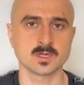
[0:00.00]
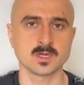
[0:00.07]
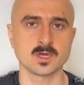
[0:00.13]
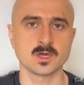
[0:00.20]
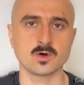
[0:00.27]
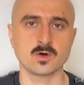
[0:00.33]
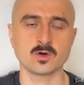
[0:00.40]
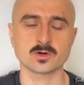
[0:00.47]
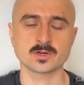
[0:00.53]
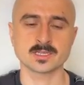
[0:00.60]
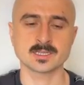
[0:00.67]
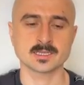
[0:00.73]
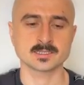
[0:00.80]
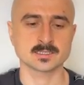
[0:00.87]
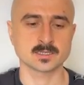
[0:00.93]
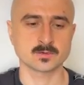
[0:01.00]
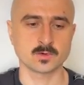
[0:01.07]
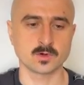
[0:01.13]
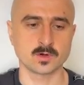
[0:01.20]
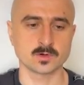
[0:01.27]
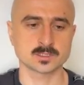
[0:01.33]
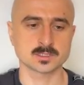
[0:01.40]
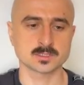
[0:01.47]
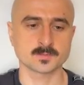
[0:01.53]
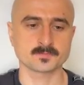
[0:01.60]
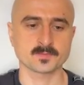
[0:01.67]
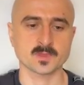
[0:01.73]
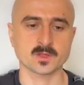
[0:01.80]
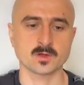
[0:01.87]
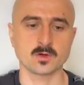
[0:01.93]
or in other words,
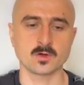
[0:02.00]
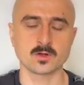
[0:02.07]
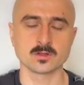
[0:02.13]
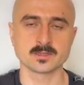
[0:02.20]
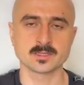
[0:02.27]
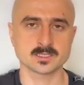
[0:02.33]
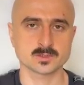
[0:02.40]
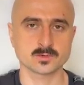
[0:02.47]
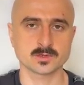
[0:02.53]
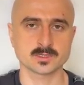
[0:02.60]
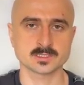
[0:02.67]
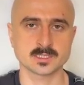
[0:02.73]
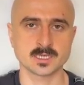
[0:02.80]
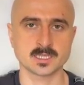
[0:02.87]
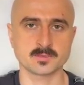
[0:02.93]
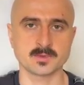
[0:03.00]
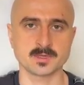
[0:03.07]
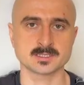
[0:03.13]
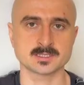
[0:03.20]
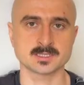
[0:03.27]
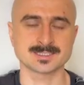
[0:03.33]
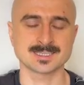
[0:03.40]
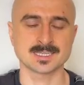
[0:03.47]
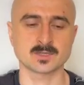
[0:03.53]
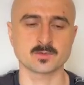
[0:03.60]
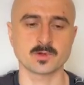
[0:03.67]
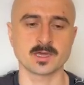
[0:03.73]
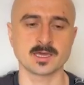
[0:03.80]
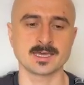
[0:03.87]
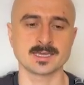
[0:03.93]
all the SQL statements that we are
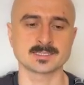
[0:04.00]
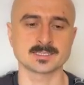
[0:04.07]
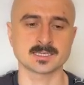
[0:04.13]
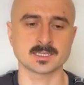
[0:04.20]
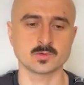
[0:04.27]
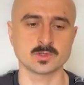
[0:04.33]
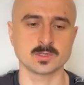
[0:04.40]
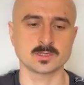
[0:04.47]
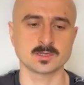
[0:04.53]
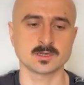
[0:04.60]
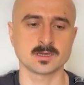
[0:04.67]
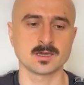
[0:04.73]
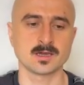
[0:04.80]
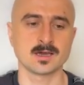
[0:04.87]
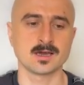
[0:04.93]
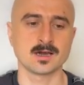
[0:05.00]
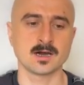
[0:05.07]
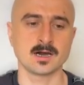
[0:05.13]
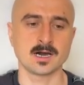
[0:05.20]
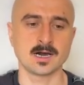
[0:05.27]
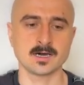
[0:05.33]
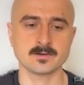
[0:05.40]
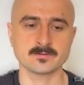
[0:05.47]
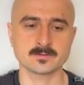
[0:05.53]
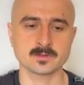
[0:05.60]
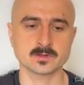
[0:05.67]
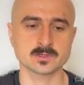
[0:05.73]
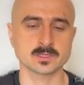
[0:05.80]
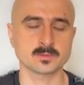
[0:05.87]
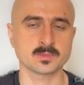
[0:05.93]
executed after
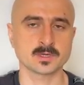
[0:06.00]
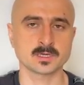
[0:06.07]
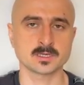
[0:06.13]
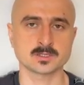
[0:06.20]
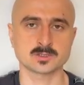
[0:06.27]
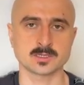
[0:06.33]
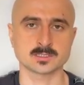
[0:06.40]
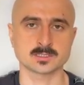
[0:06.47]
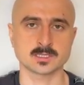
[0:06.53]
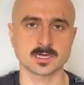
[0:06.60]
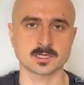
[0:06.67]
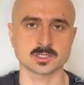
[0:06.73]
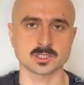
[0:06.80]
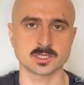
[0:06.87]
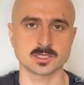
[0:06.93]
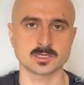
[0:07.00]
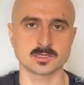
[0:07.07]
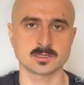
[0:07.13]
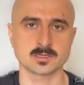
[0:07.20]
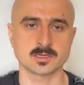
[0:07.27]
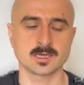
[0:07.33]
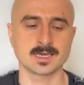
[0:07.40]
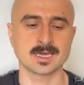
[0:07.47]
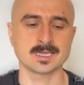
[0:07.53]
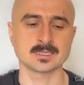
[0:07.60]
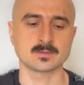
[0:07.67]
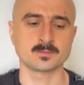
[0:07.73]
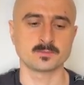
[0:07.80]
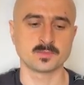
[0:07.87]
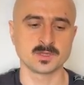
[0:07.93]
the begin transaction and
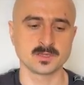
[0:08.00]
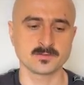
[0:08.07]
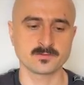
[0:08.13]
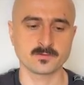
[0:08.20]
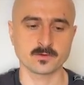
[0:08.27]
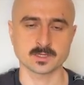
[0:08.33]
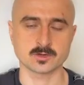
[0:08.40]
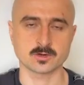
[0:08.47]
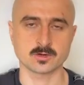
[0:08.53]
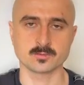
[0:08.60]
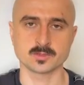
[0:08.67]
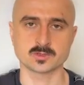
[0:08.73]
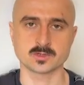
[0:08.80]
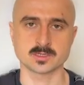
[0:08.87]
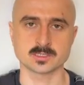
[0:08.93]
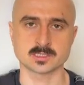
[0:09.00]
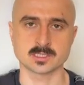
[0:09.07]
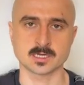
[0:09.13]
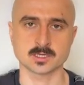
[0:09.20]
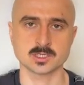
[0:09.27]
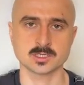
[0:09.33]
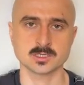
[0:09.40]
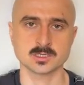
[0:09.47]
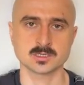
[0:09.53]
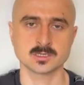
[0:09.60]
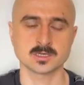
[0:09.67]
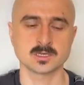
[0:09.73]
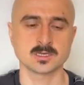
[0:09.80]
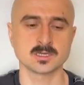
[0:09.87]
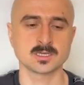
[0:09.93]
before the commit transaction,
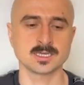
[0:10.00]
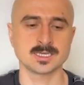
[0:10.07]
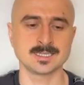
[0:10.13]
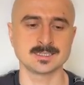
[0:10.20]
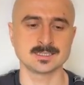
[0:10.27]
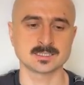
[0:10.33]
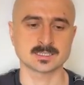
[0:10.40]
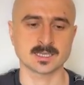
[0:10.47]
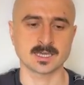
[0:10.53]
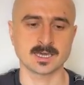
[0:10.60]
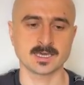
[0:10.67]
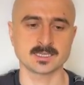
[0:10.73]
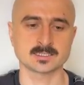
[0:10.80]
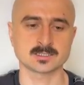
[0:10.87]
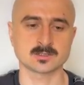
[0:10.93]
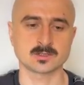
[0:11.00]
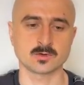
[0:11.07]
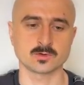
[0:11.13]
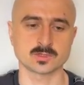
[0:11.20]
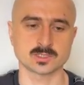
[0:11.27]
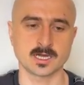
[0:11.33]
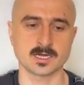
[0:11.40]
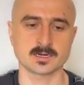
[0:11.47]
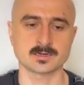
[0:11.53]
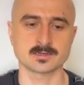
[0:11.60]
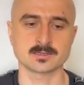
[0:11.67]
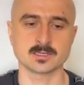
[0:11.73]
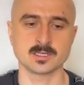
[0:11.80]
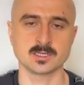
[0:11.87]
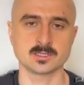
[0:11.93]
in this case those are
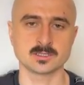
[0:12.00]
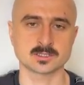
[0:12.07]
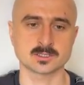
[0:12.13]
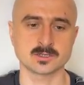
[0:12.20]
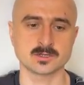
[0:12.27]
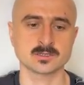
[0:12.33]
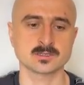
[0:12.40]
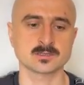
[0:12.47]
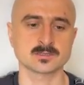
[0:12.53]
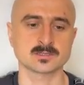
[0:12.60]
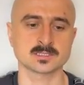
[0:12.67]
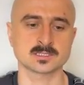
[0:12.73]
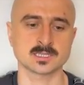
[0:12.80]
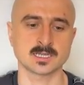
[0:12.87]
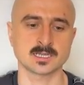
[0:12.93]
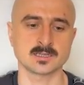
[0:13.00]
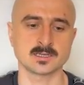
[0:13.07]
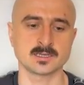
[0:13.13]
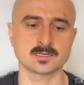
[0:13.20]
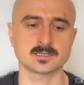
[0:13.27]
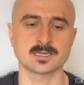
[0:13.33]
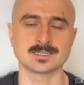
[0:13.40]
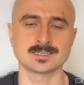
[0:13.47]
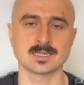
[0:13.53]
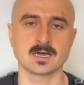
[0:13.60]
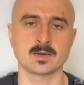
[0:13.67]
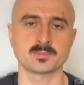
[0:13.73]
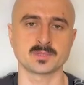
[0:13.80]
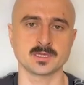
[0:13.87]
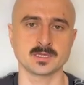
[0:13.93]
insert, select and
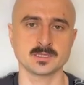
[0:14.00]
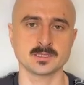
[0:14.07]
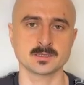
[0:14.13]
update,